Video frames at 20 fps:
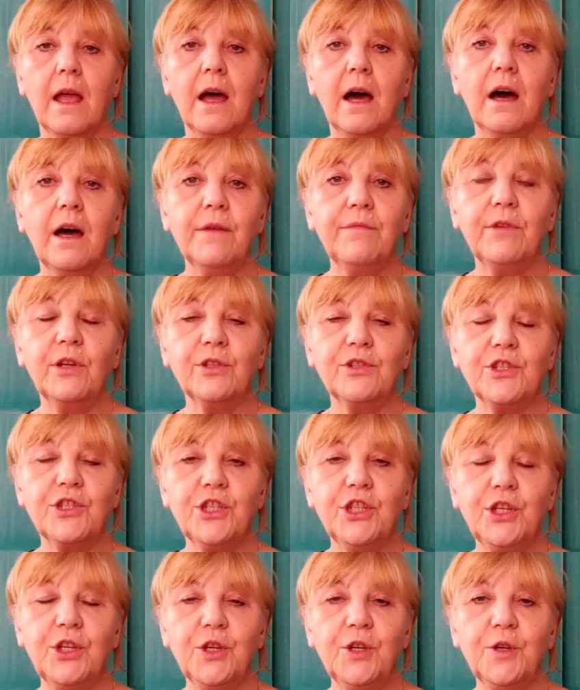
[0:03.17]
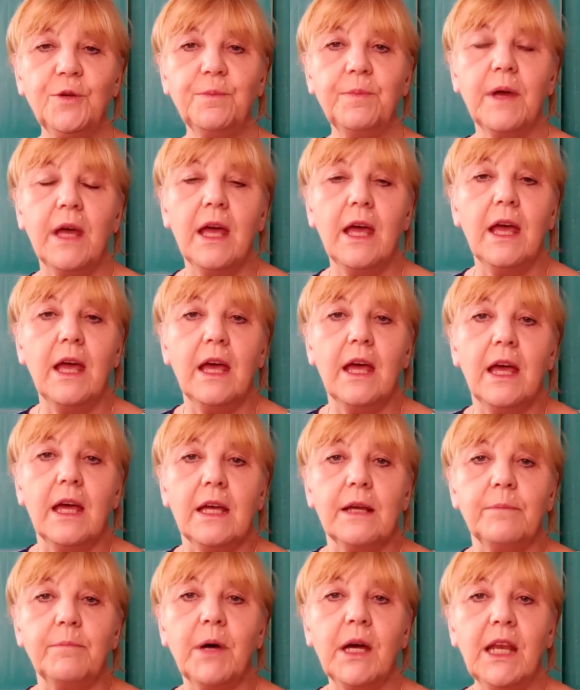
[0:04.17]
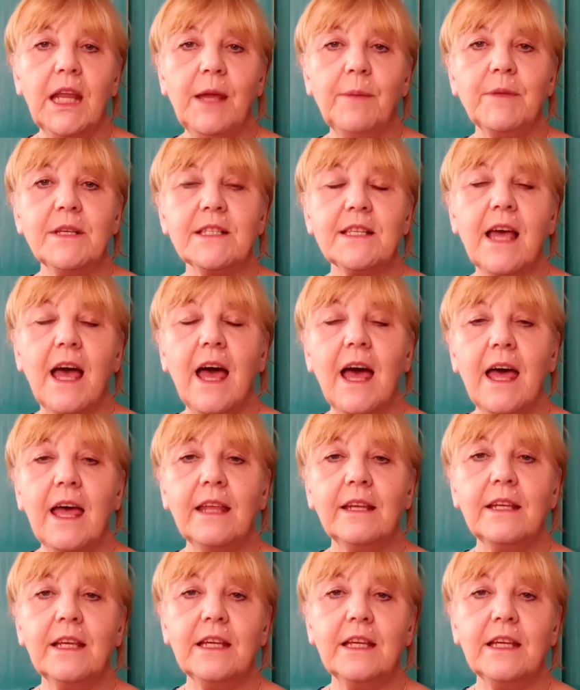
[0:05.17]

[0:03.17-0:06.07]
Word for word: Hi FlossTube, my name is Anne.